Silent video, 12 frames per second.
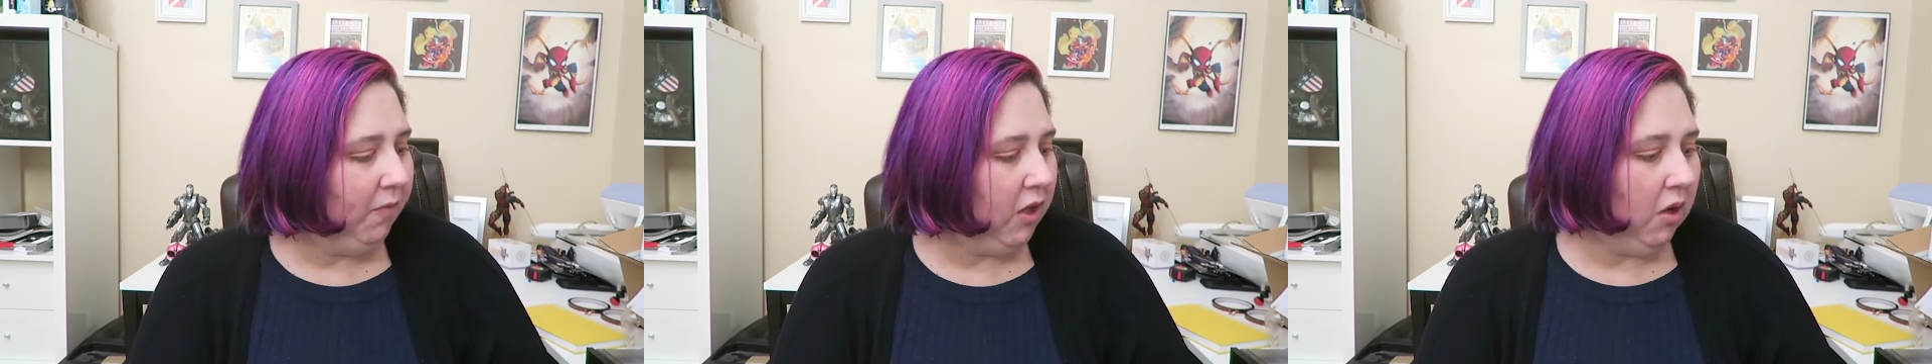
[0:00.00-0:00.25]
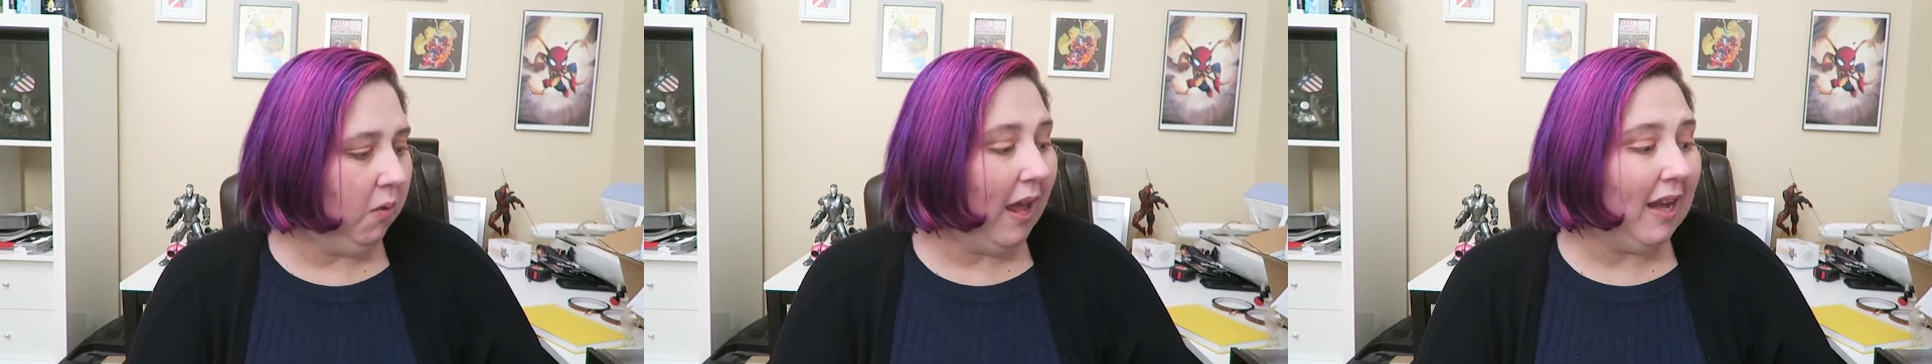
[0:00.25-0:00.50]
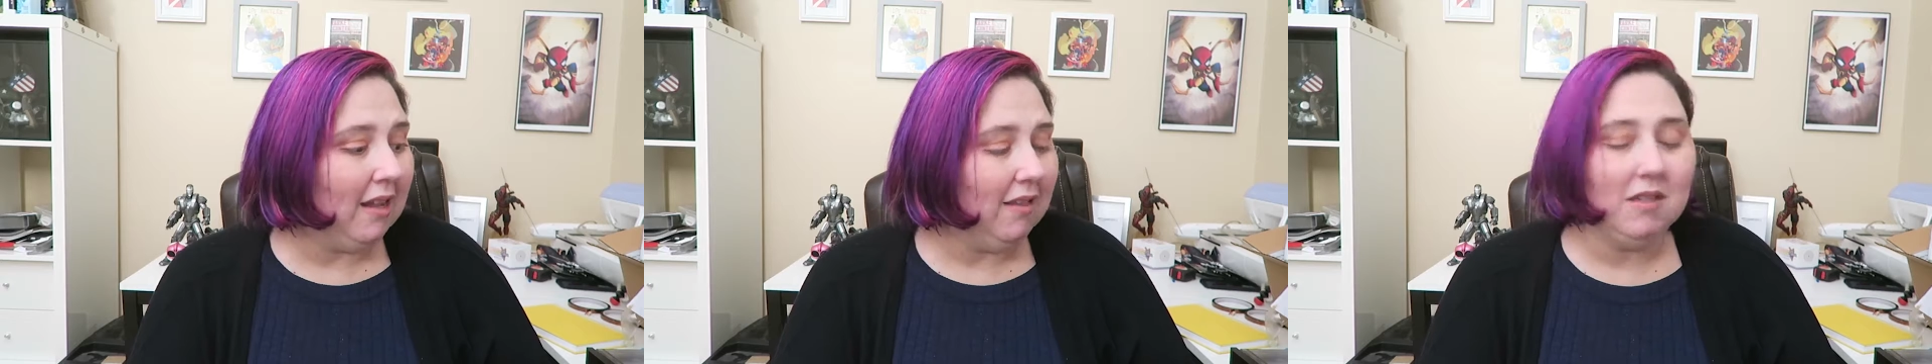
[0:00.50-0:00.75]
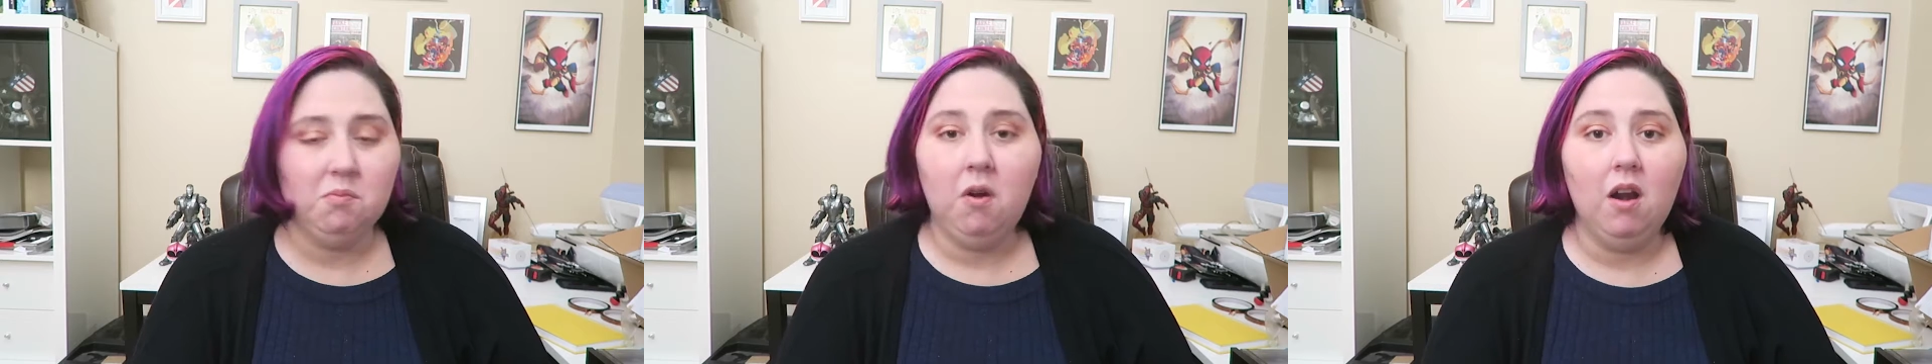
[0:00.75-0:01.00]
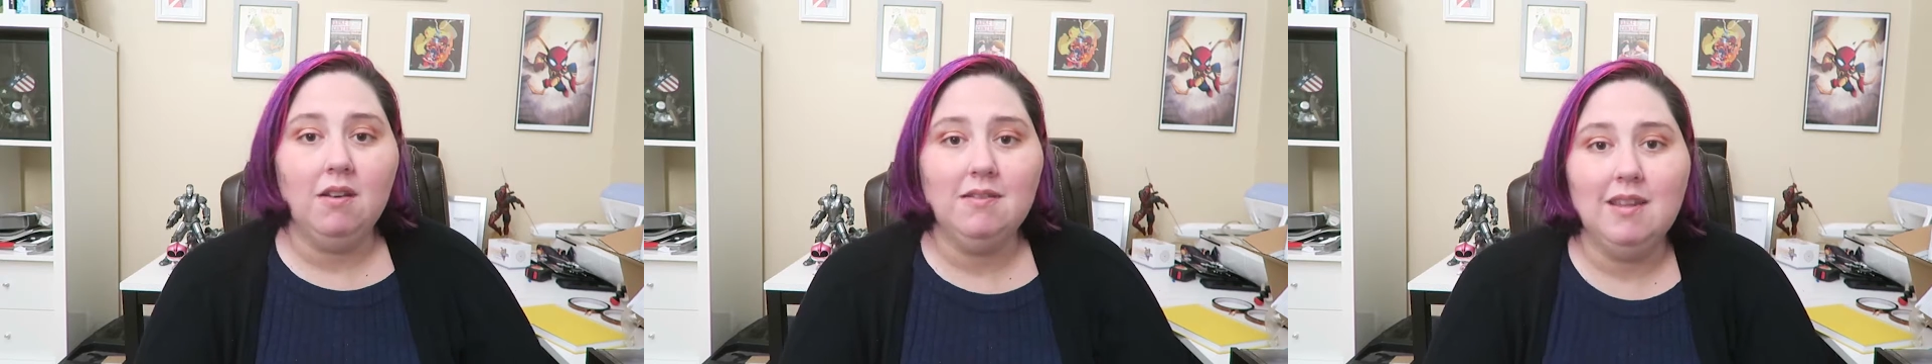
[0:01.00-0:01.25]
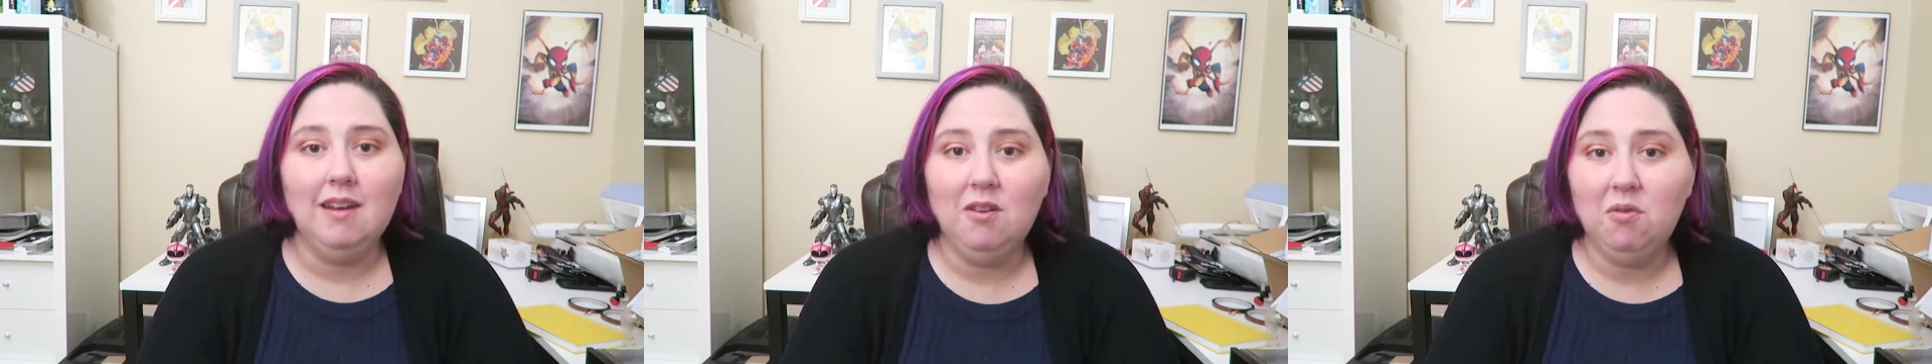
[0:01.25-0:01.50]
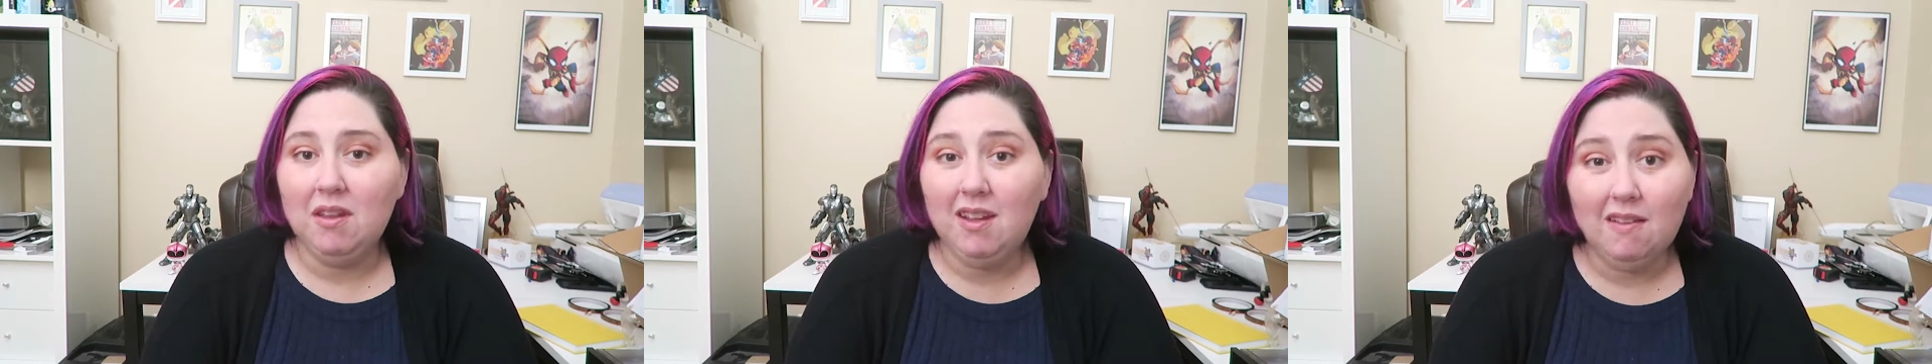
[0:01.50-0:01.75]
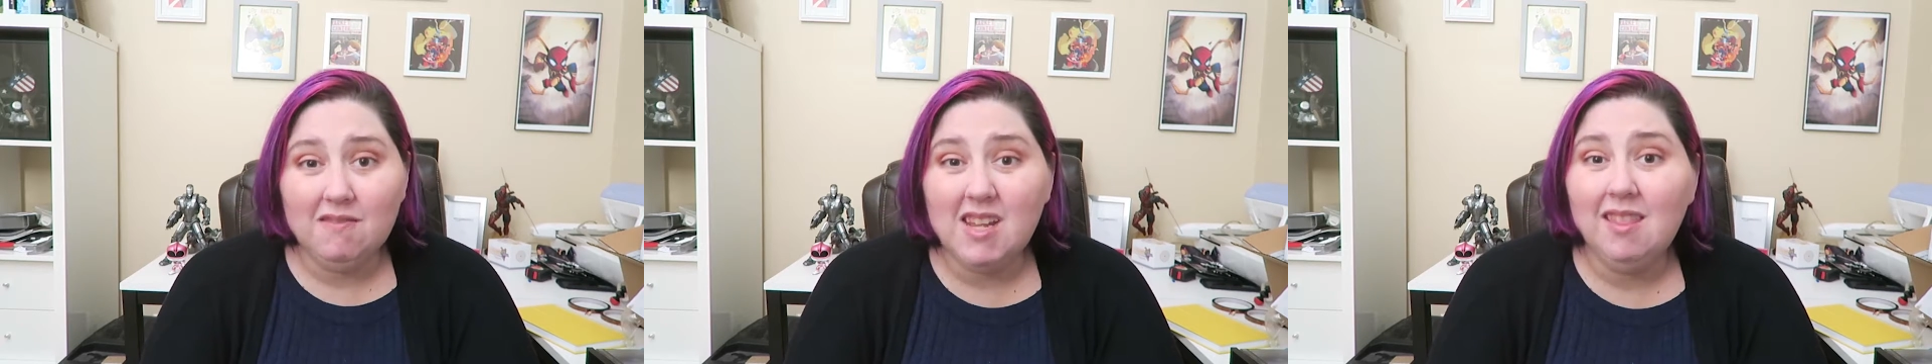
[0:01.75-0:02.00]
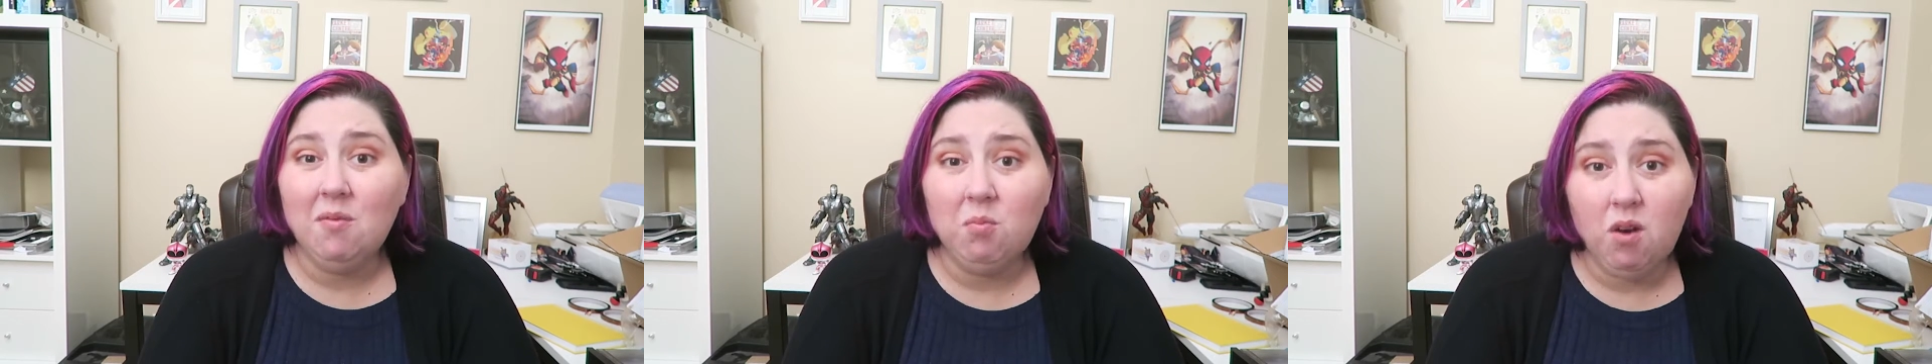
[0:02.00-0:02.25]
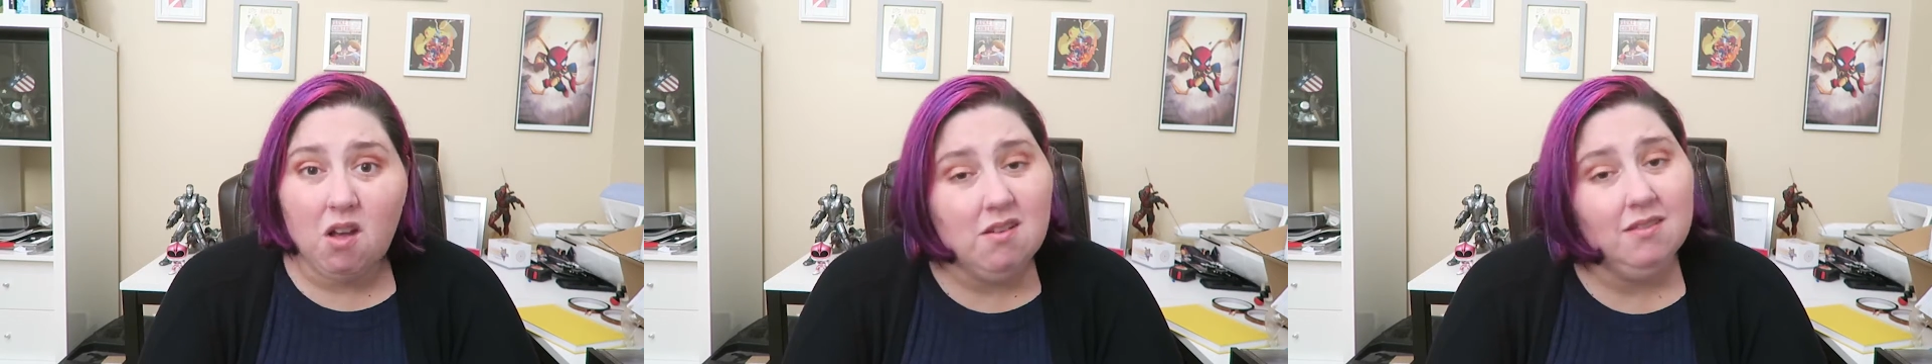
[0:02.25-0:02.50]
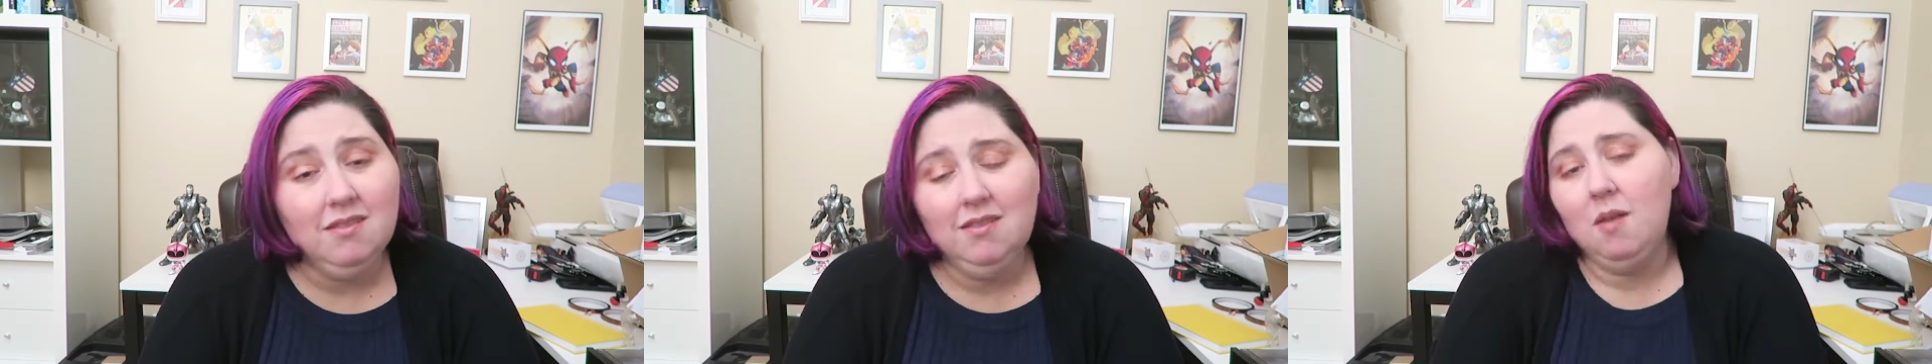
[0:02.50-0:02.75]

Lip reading: you know, any of these products and you think I've done them wrong?